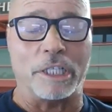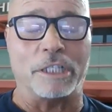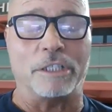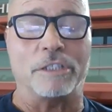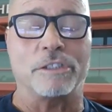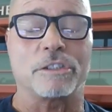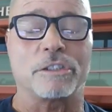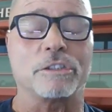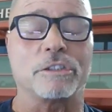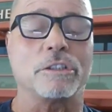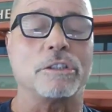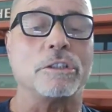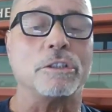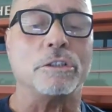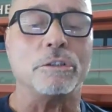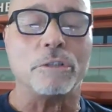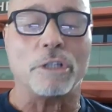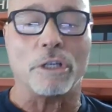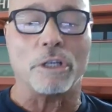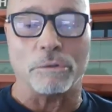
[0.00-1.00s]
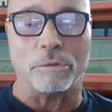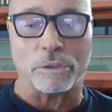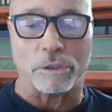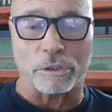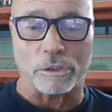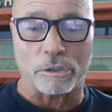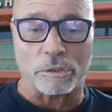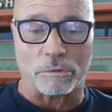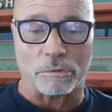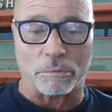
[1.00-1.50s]
So
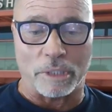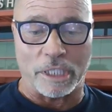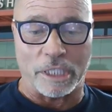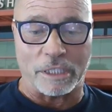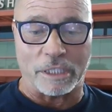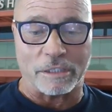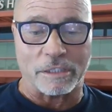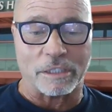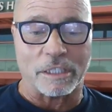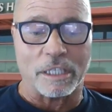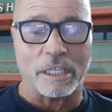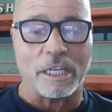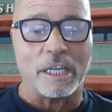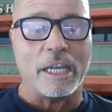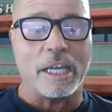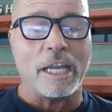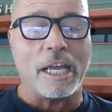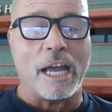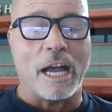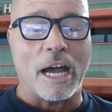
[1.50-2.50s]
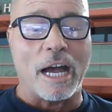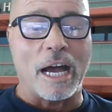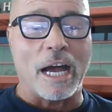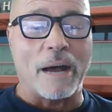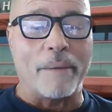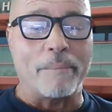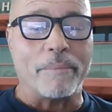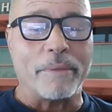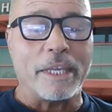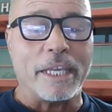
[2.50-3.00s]
hopefully you'll be able to see that in a
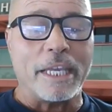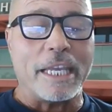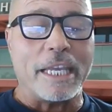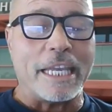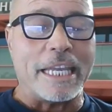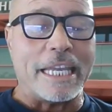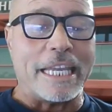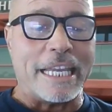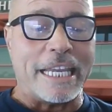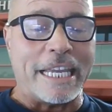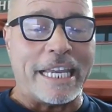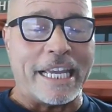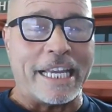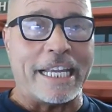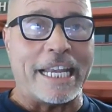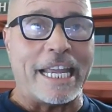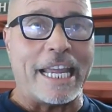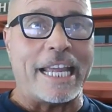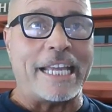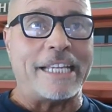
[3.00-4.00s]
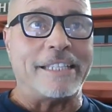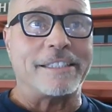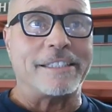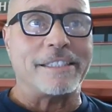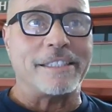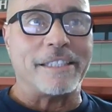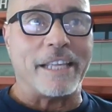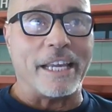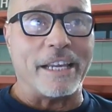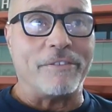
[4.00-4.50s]
second here.
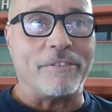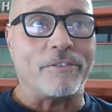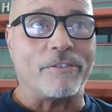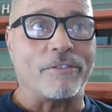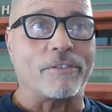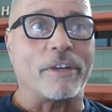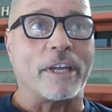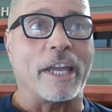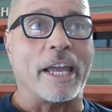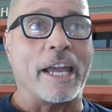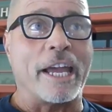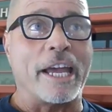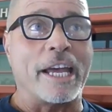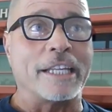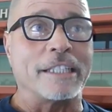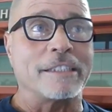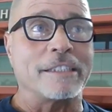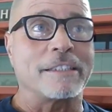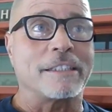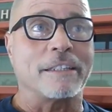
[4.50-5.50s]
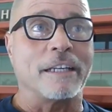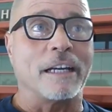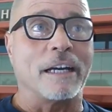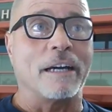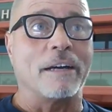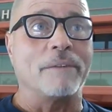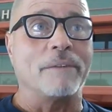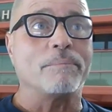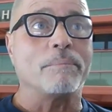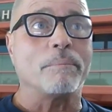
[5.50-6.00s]
There we go. So there
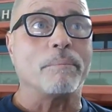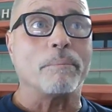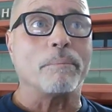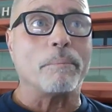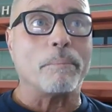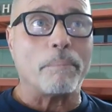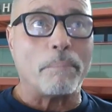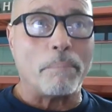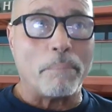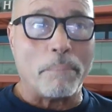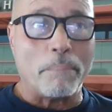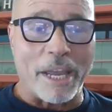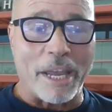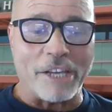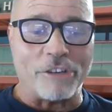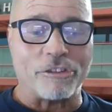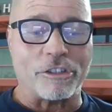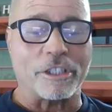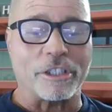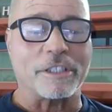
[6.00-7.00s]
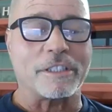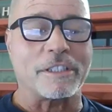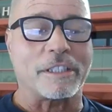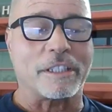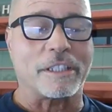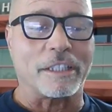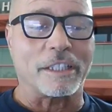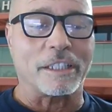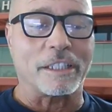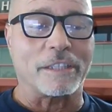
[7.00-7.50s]
you can see our unit.
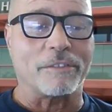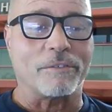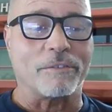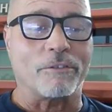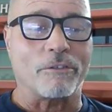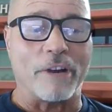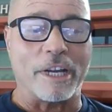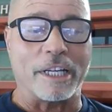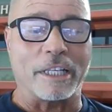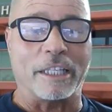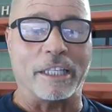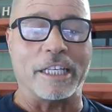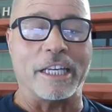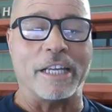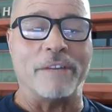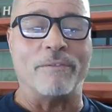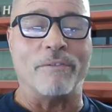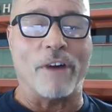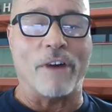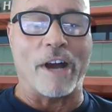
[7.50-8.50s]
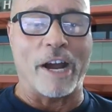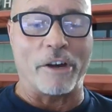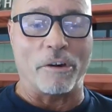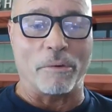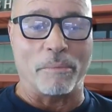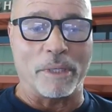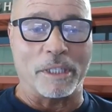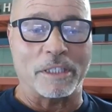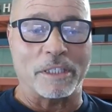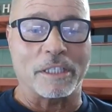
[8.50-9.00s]
And what's great about this
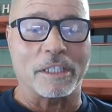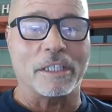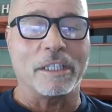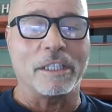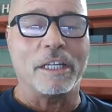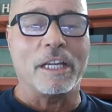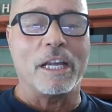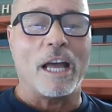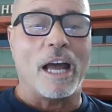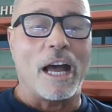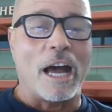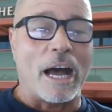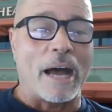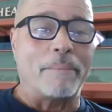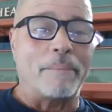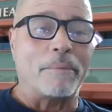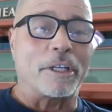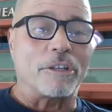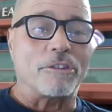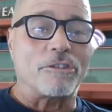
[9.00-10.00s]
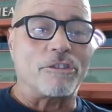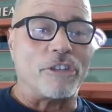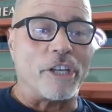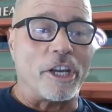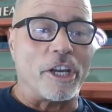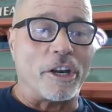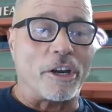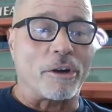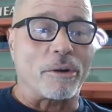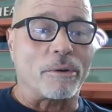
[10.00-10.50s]
unit is uh,
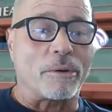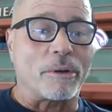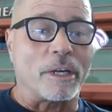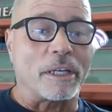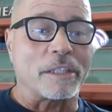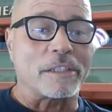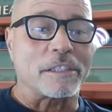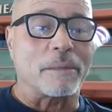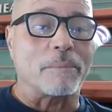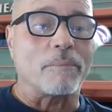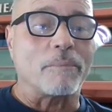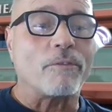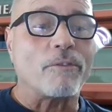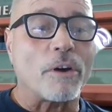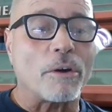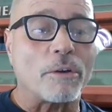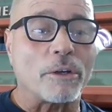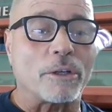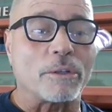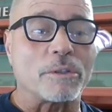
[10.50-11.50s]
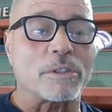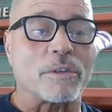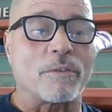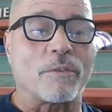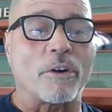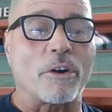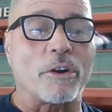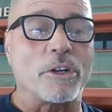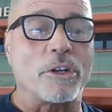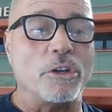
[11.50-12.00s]
there's a lot of areas in the
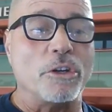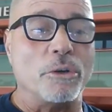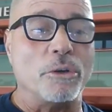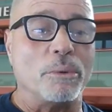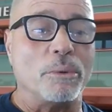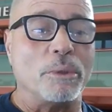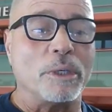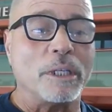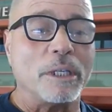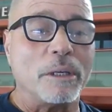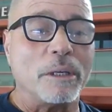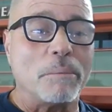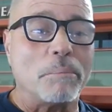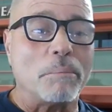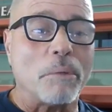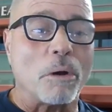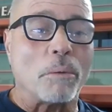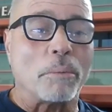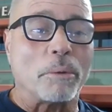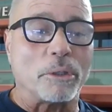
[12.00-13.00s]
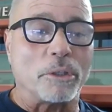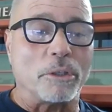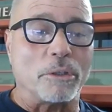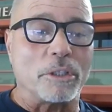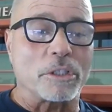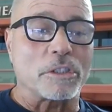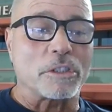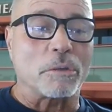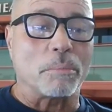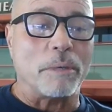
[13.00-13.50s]
valley that are
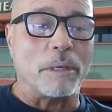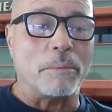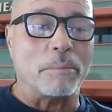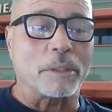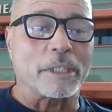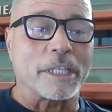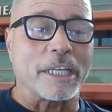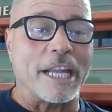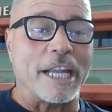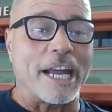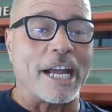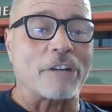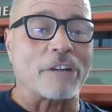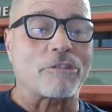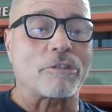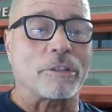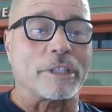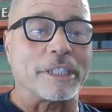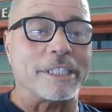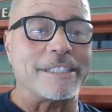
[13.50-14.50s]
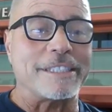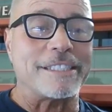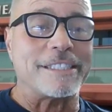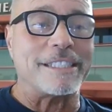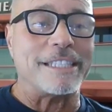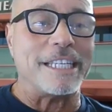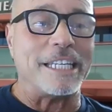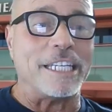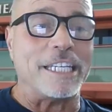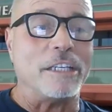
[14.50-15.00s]
underserved
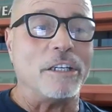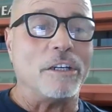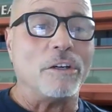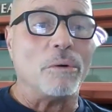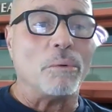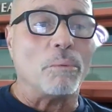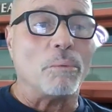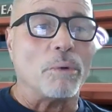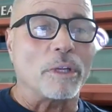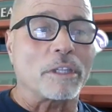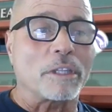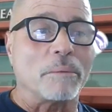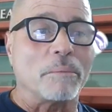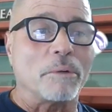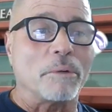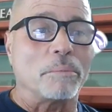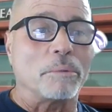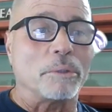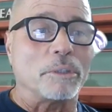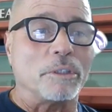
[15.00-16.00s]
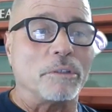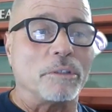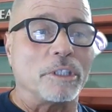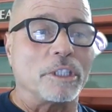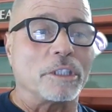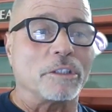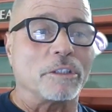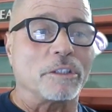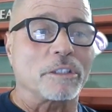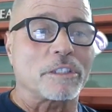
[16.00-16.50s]
um, with medical
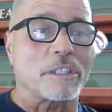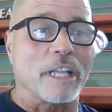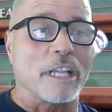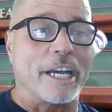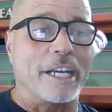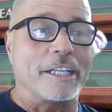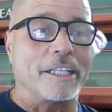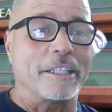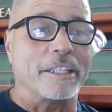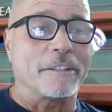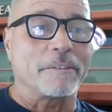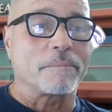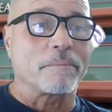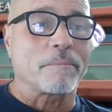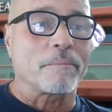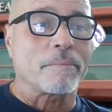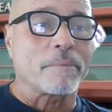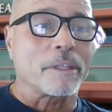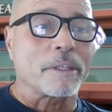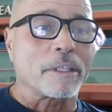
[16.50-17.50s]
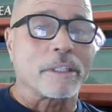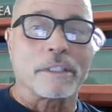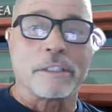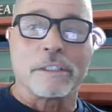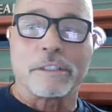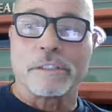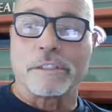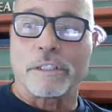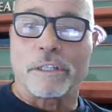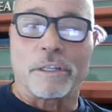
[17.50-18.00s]
services. So
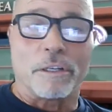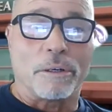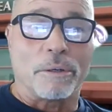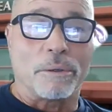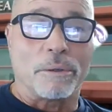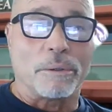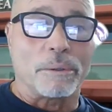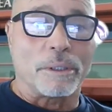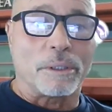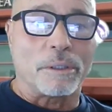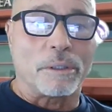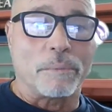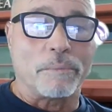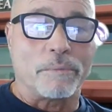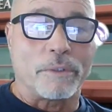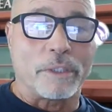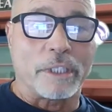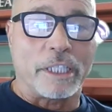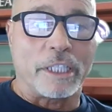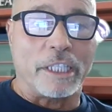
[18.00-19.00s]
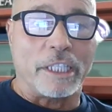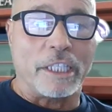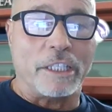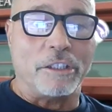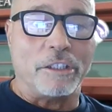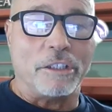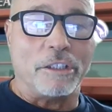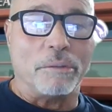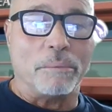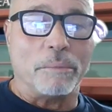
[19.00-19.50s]
we're able now to take
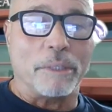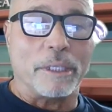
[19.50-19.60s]
our